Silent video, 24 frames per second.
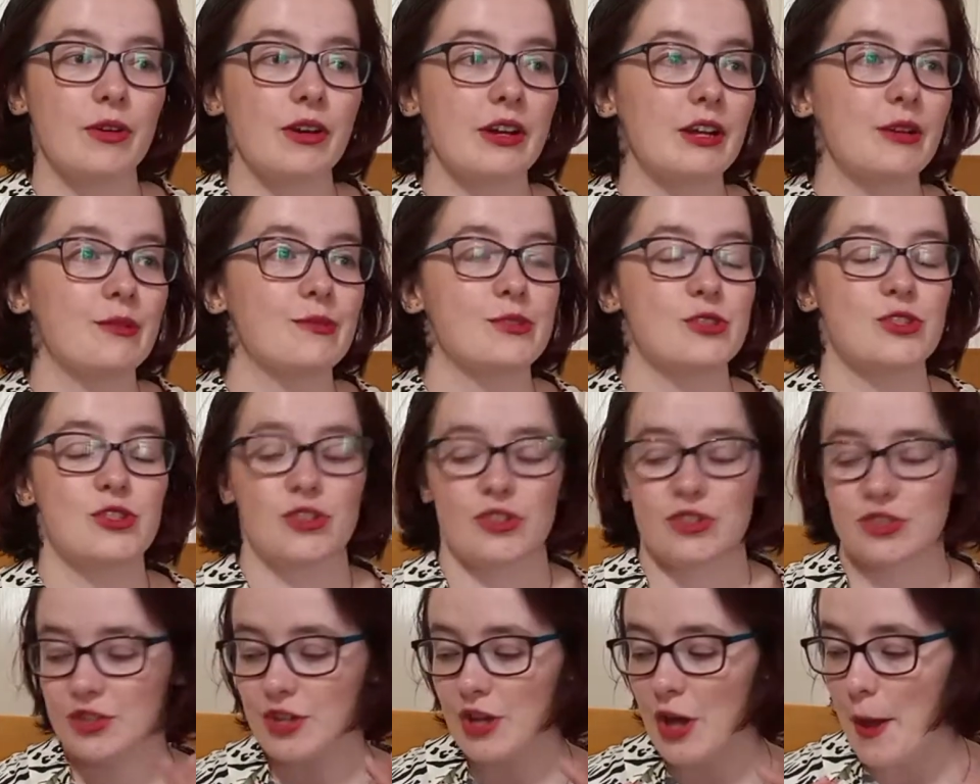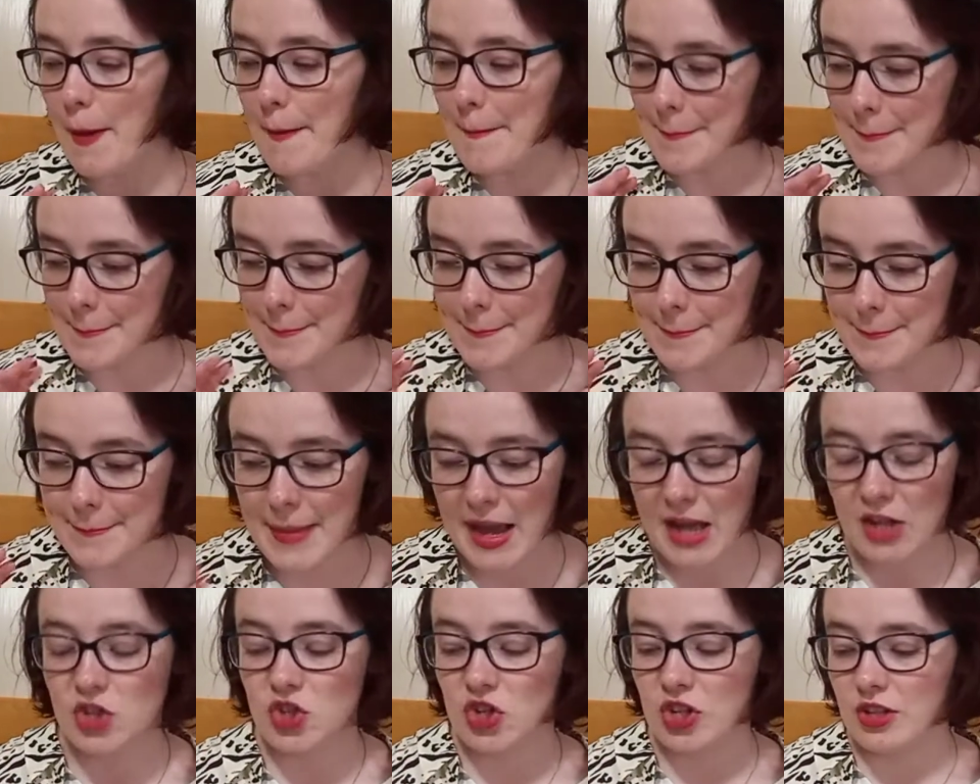It was just
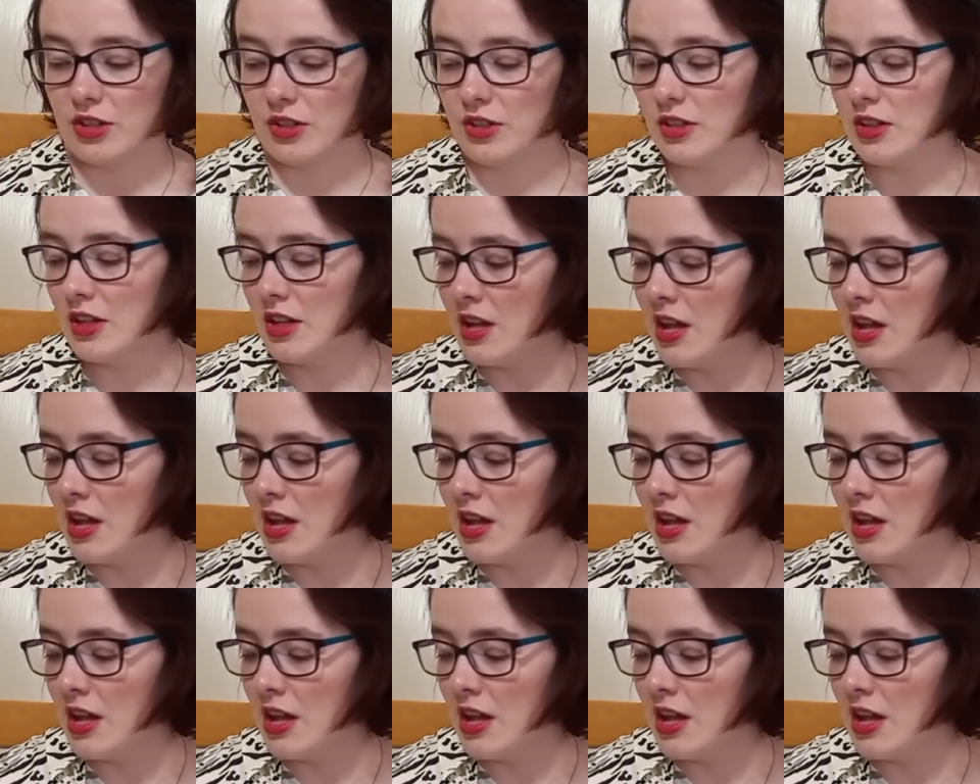magical.